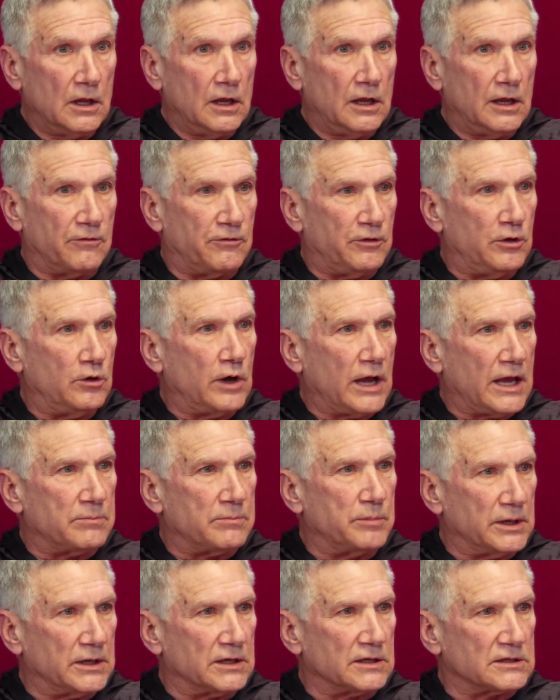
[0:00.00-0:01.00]
if you
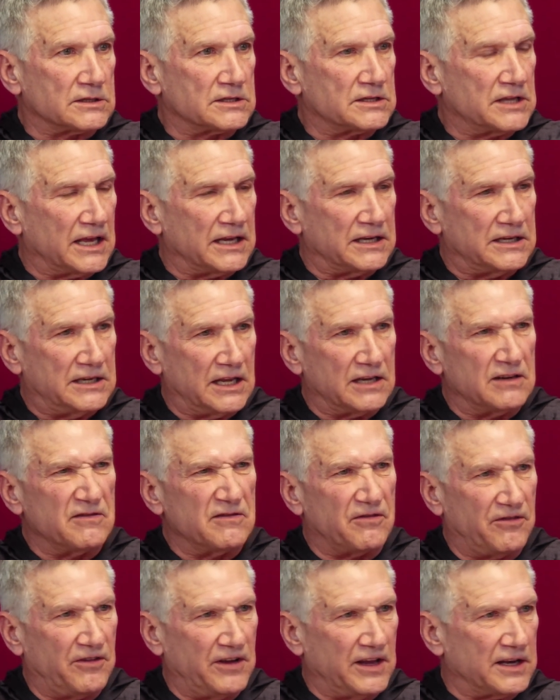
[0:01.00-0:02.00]
had bills that didn't
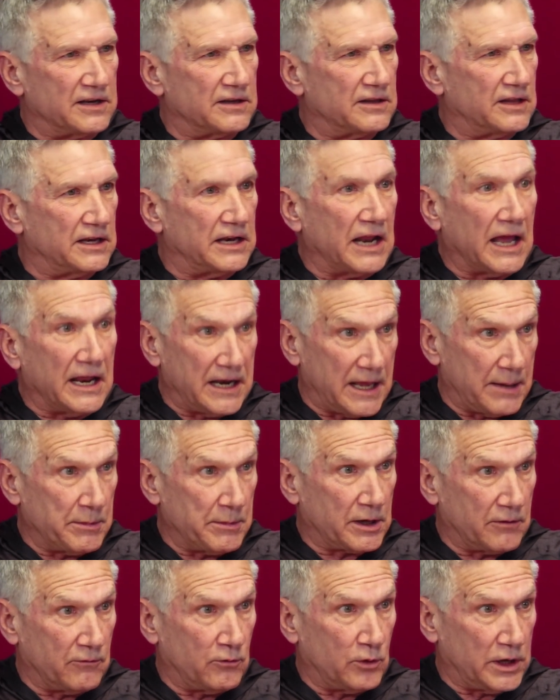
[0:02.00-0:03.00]
fit the
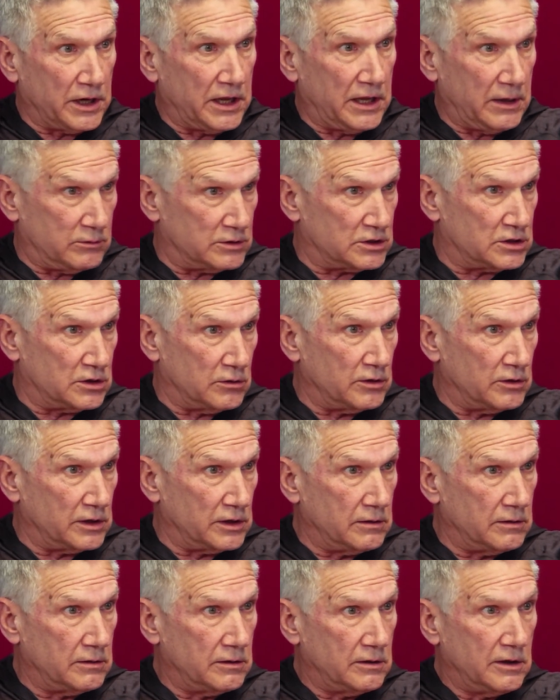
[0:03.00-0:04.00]
dynamic of what he was
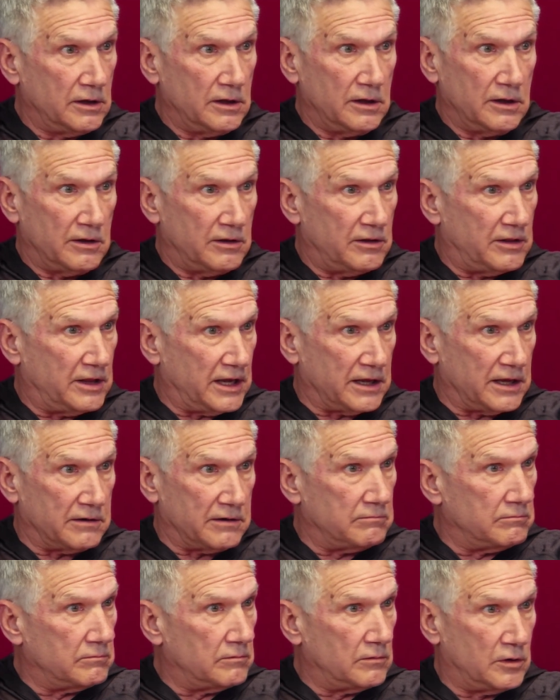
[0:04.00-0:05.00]
doing,
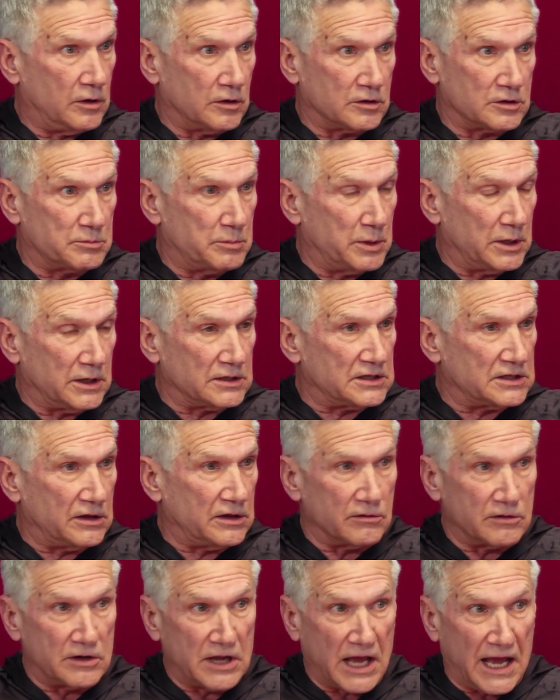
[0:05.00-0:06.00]
then those bills
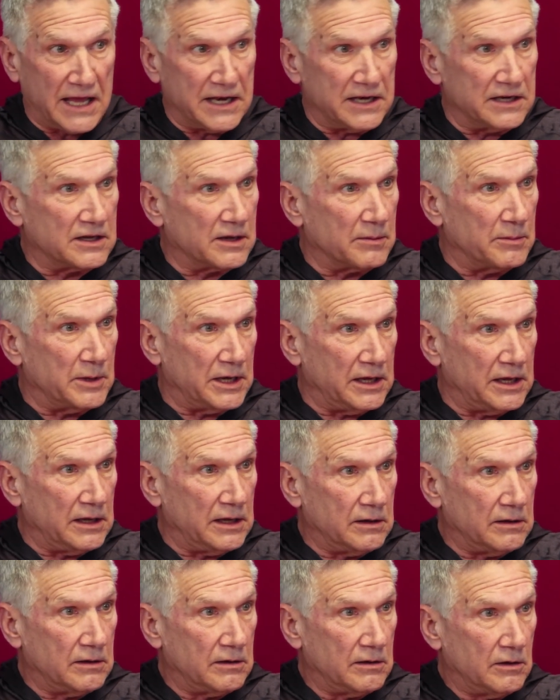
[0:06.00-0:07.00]
either died in committee
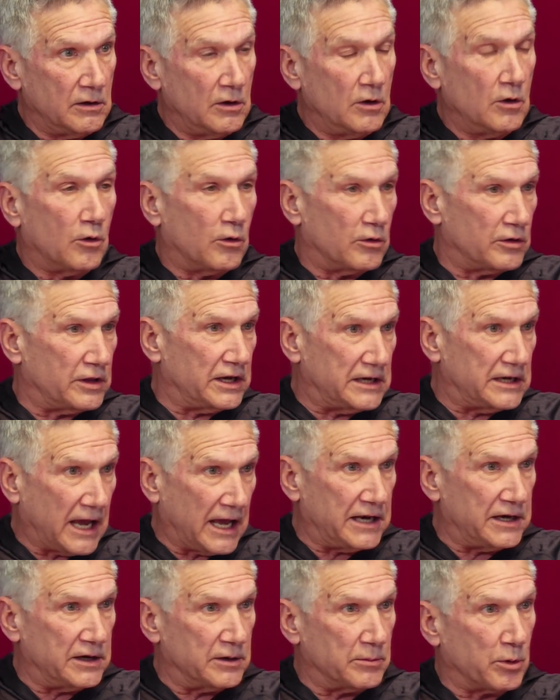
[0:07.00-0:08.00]
or they
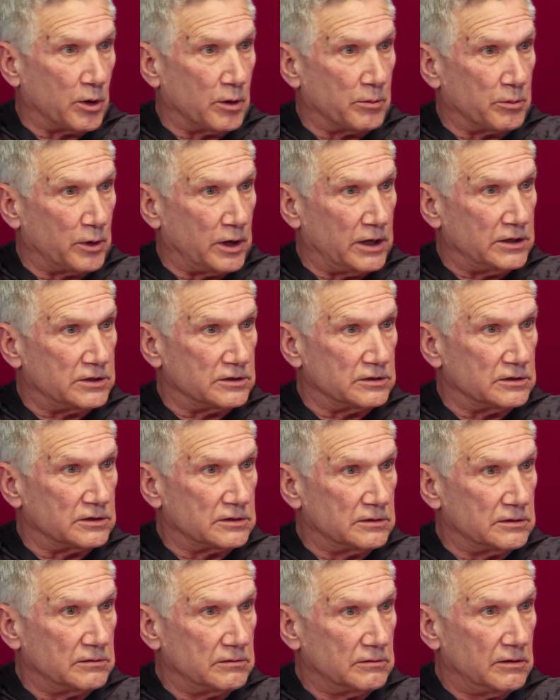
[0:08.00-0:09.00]
died in
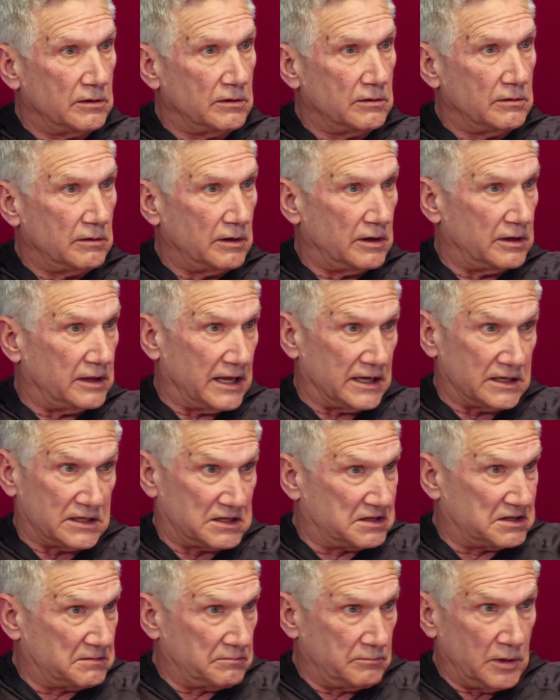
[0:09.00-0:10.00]
appropriations. And that
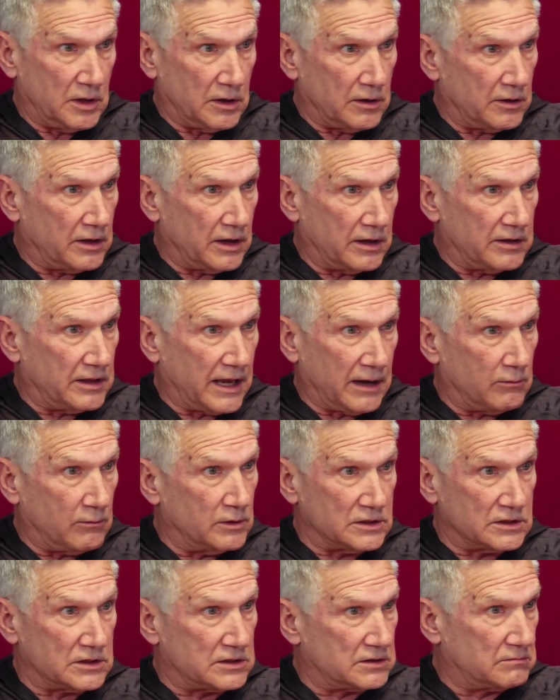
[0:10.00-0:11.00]

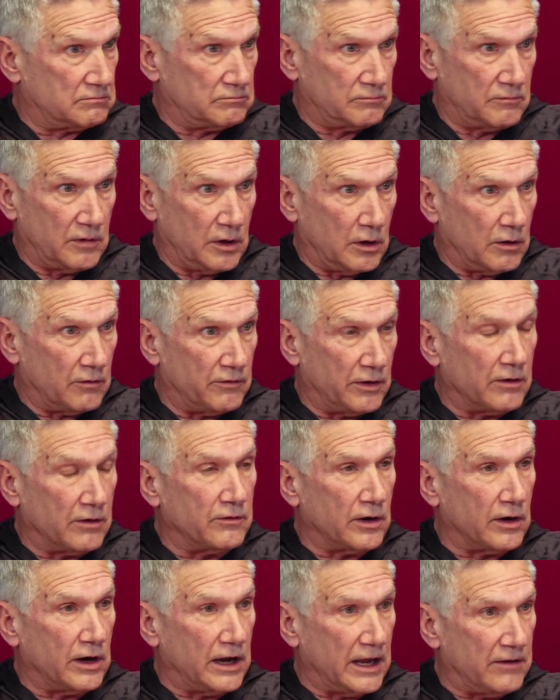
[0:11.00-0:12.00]
was, very,
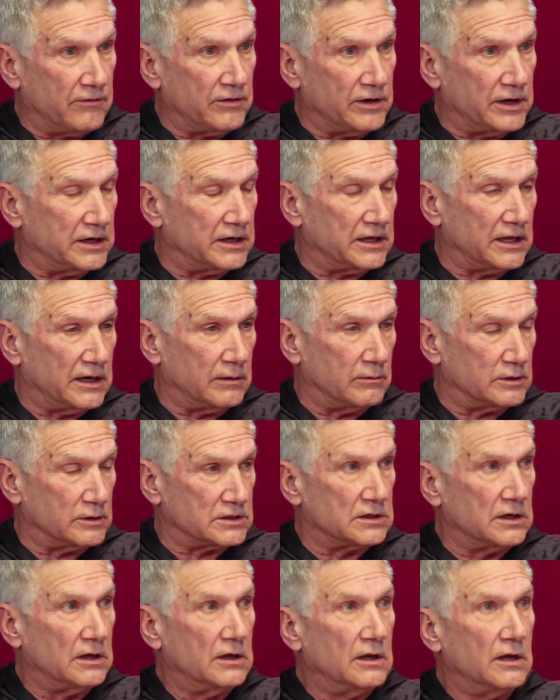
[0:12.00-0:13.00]
very evident. And it was,